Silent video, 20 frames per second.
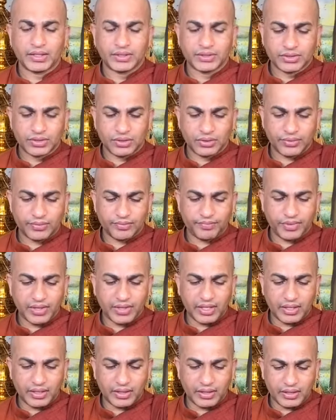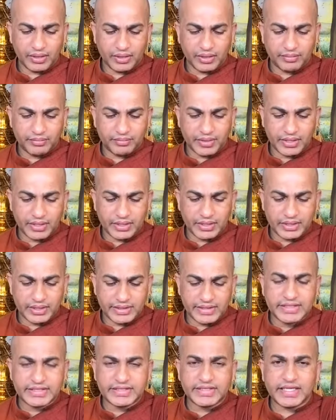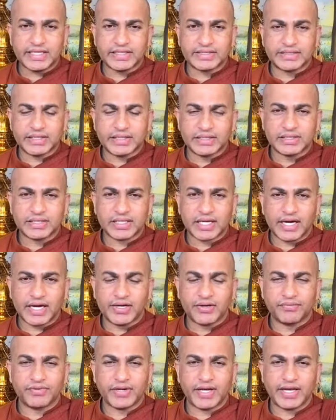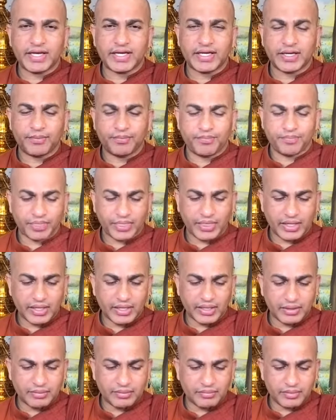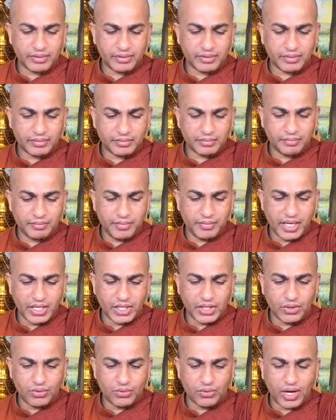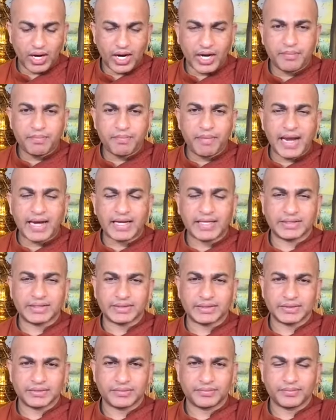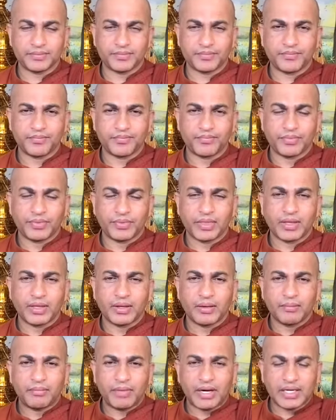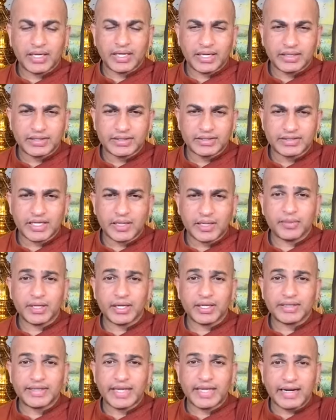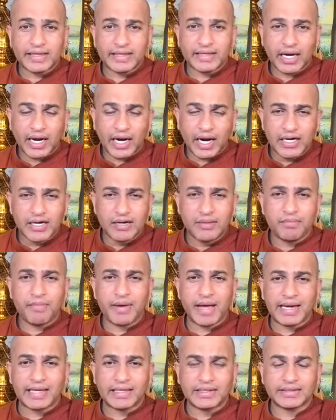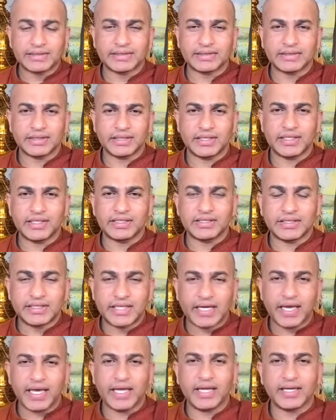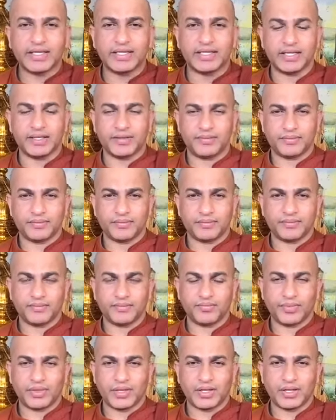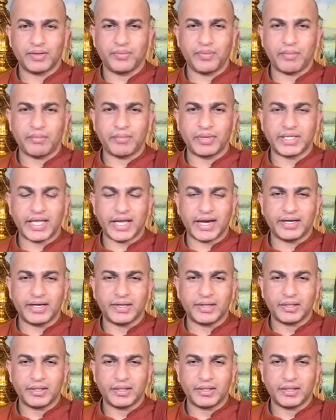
So the, uh, uh the disease, it's kind of like a, uh, make you unbalanced. But at the same that that unbalance is the energy. Remember that.